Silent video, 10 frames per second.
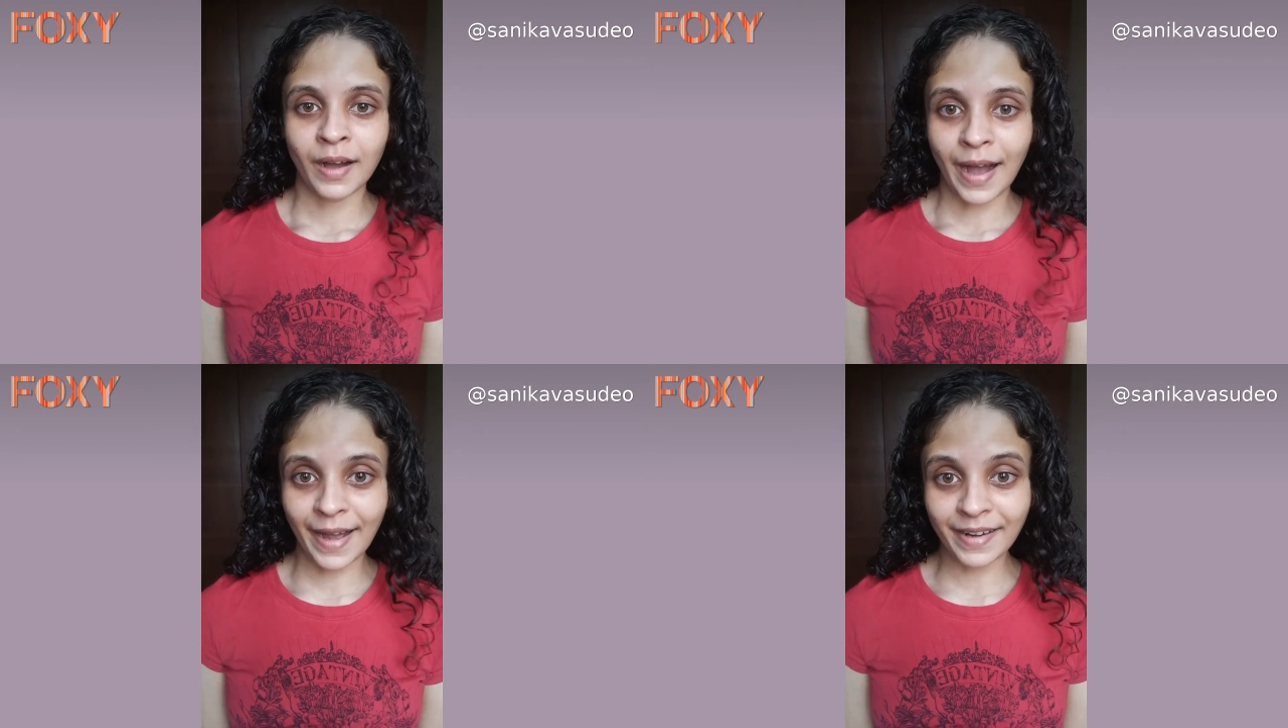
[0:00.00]

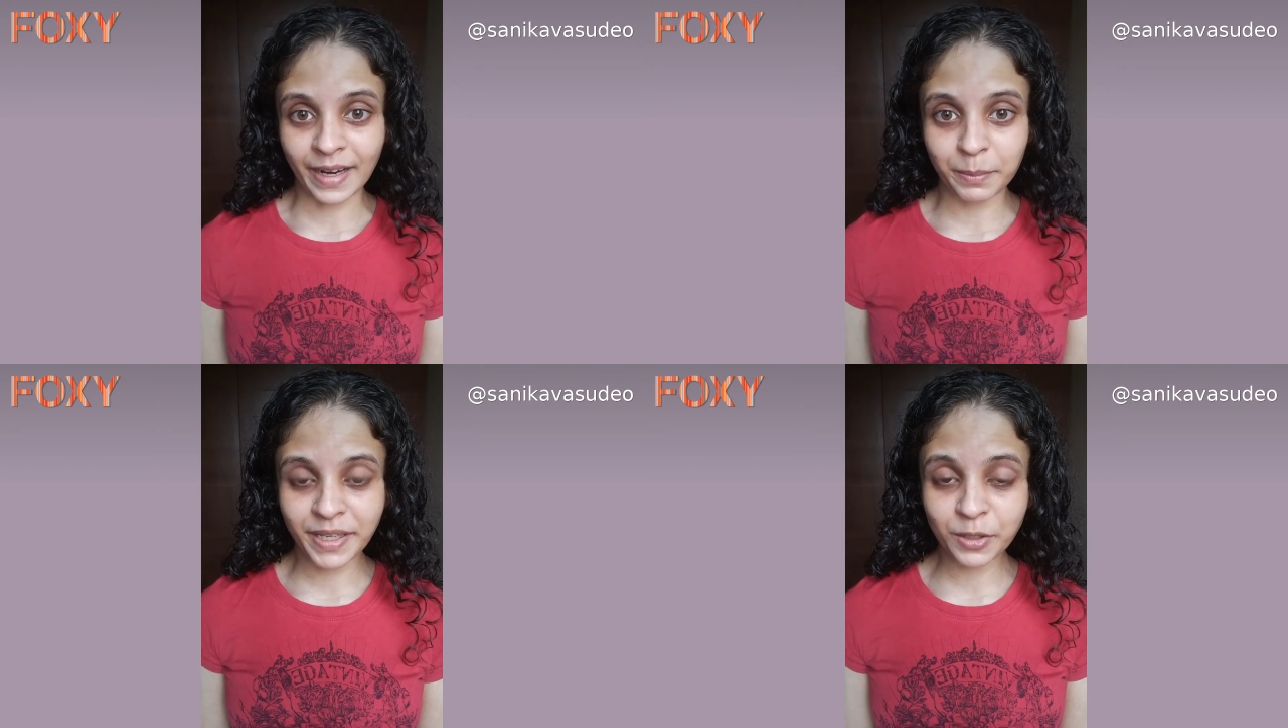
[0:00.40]
I
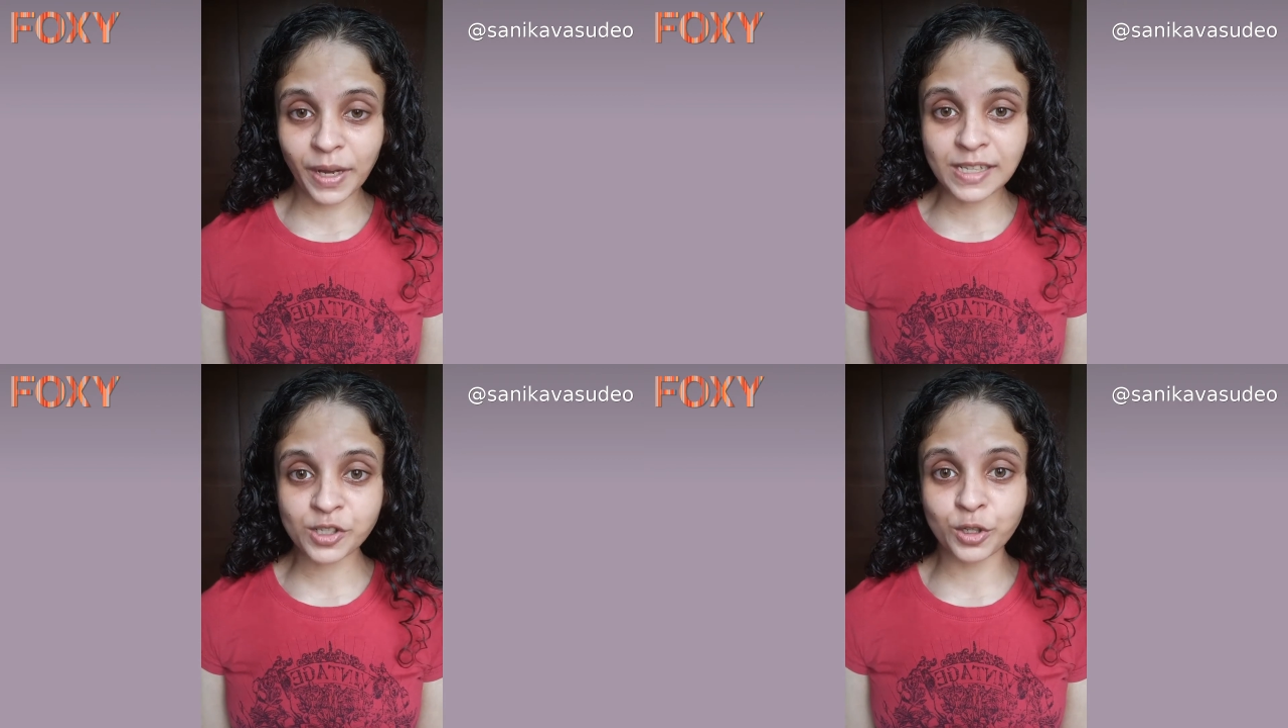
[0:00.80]
recommend you
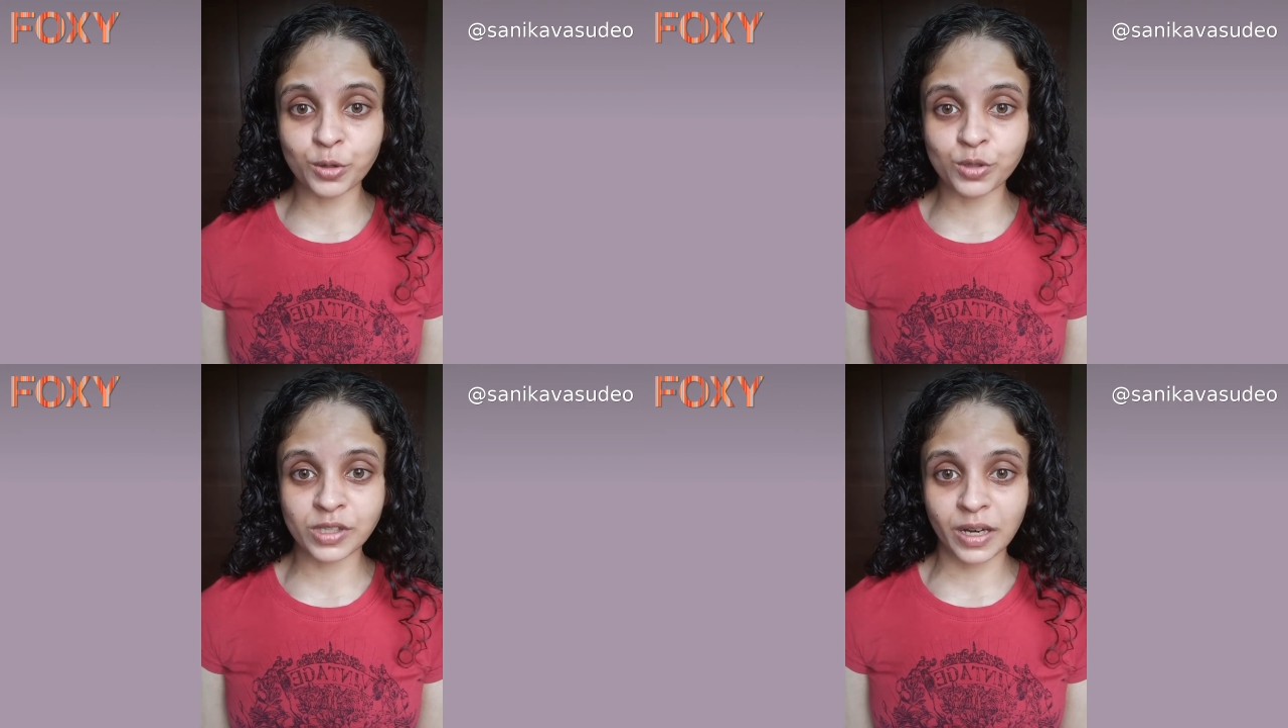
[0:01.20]
guys to
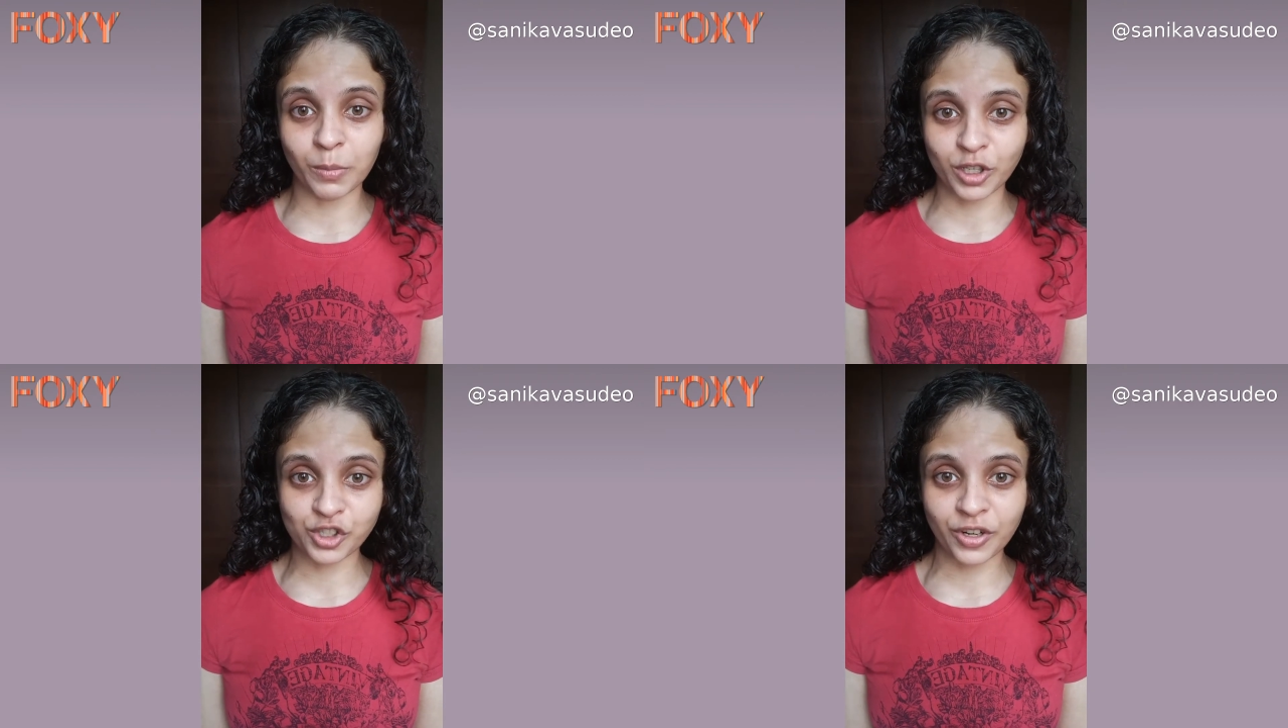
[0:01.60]
use a
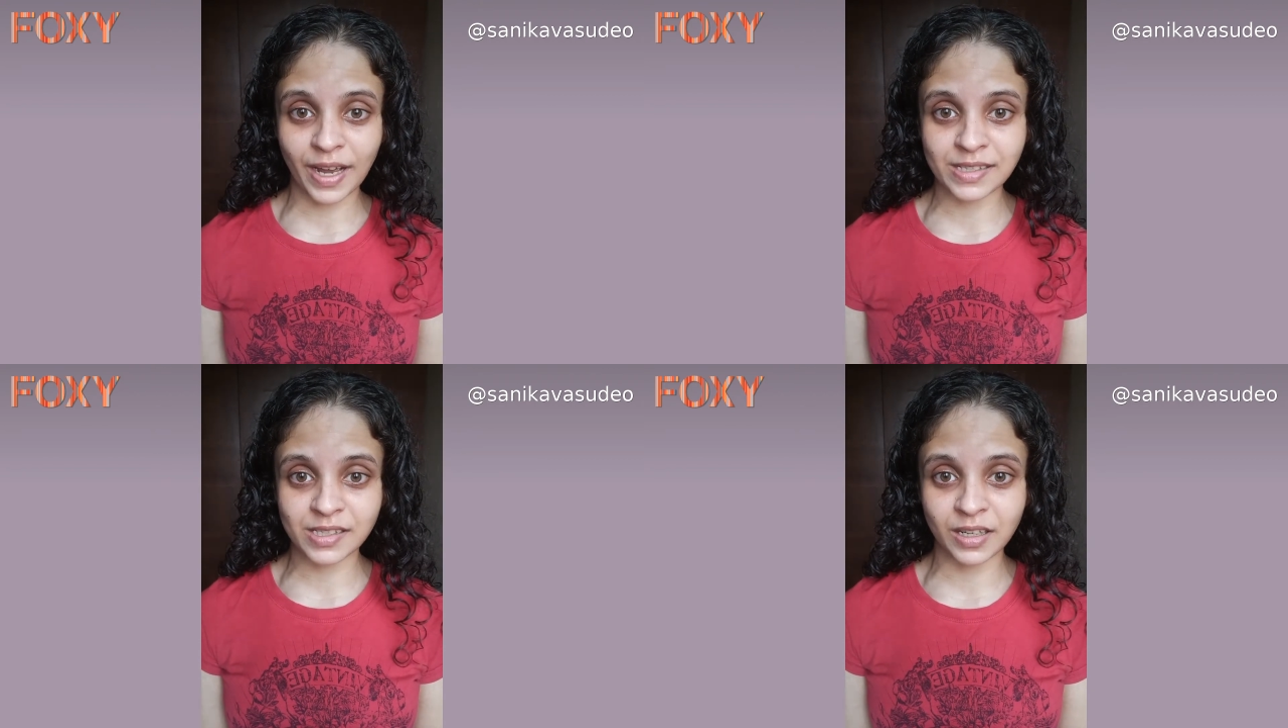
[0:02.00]

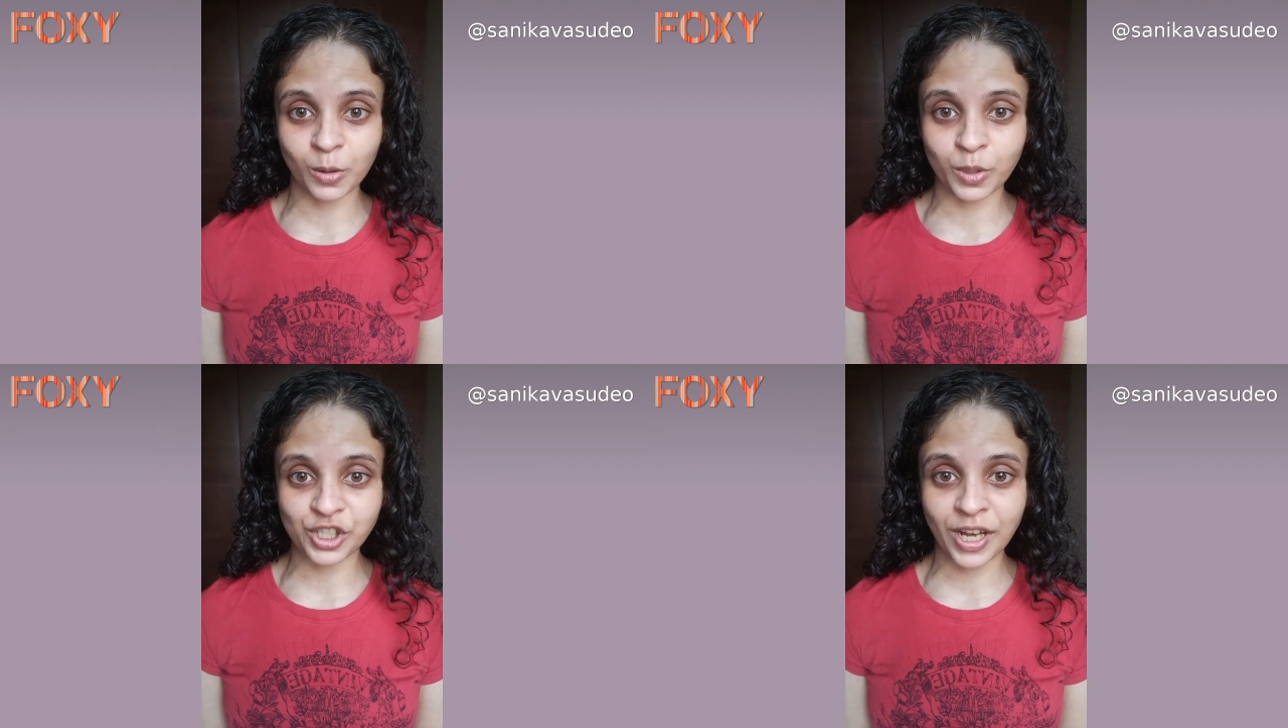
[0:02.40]

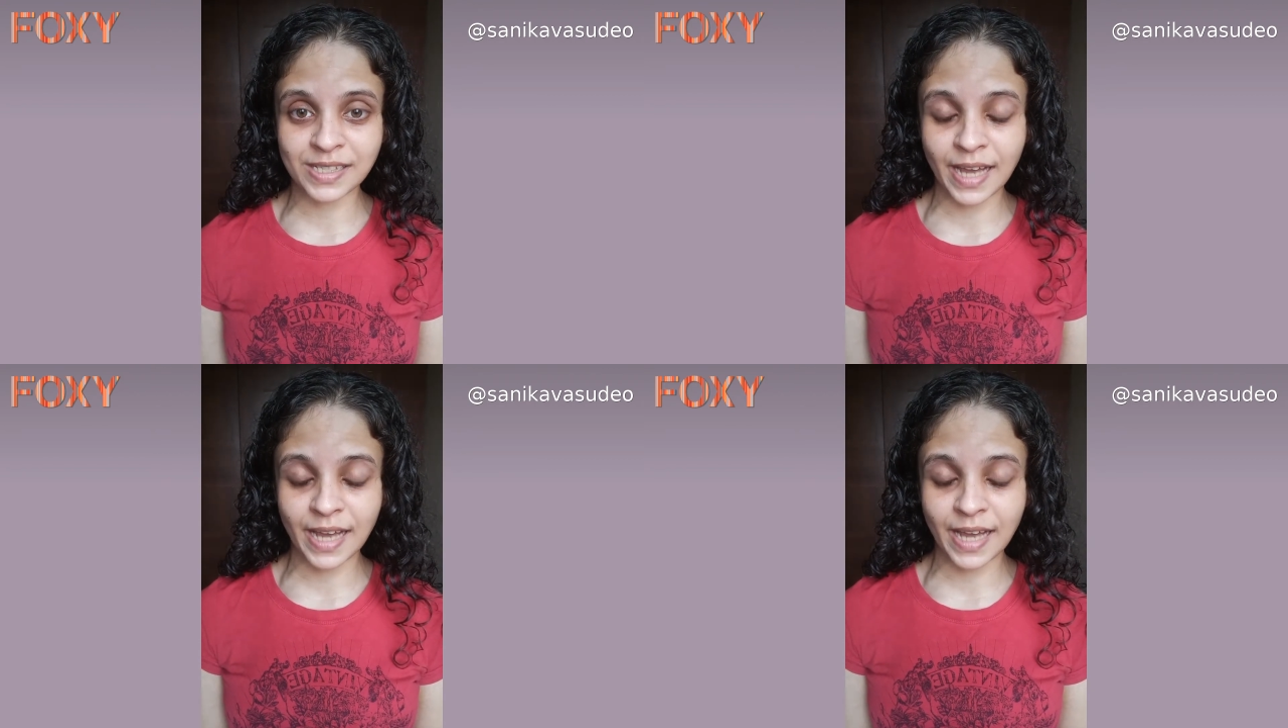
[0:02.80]
moisturizer which has